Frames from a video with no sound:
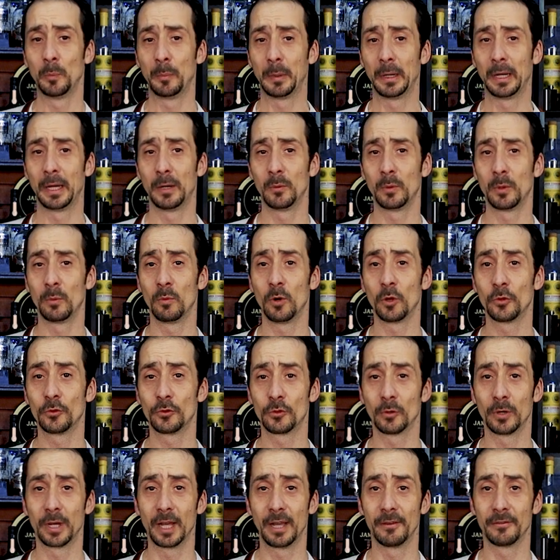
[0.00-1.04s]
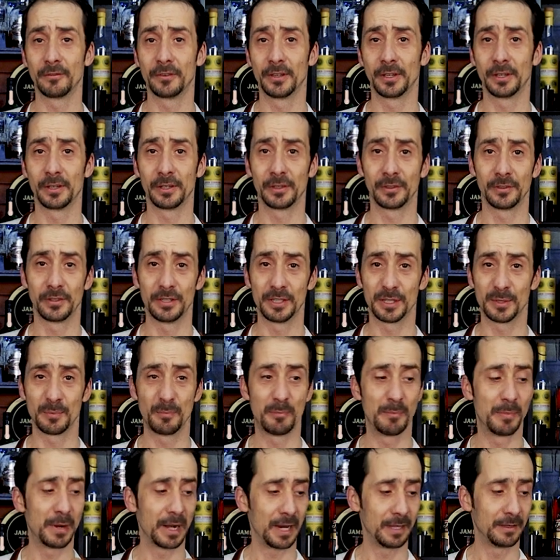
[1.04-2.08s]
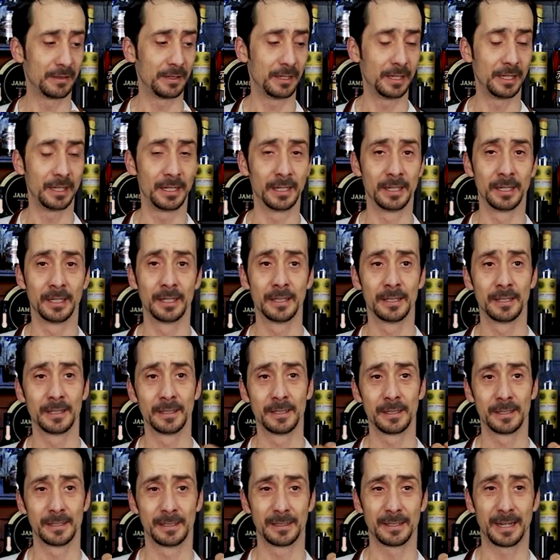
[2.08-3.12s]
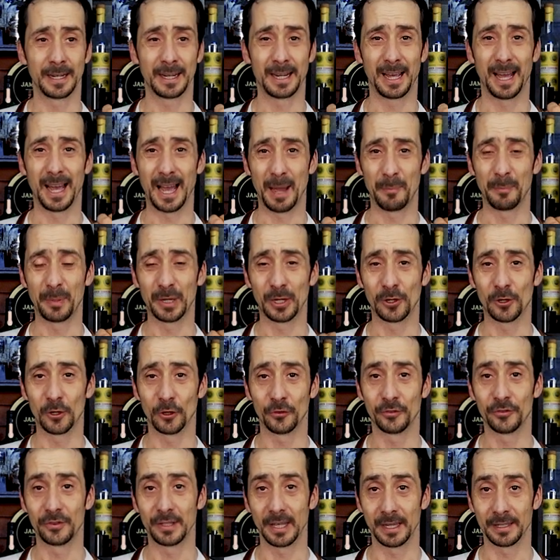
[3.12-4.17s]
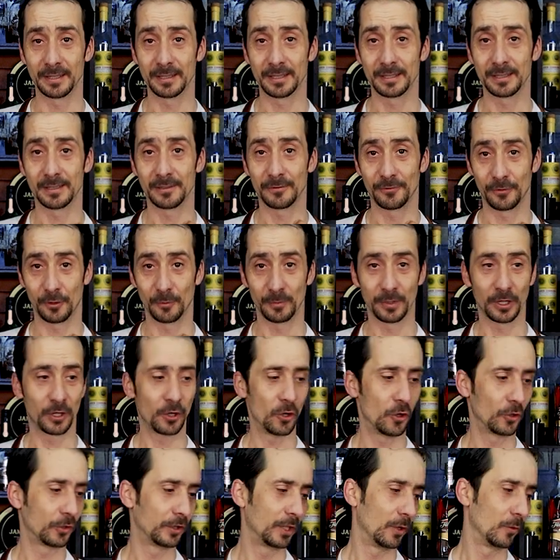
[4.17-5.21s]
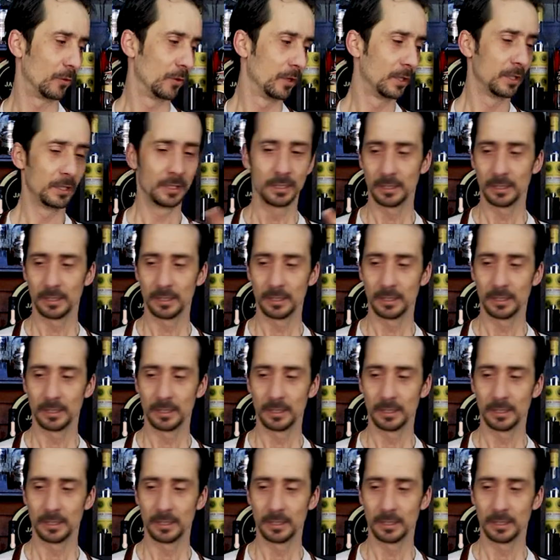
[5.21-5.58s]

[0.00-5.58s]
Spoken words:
But we want to have this brandy, like an apricot test from the cocktail.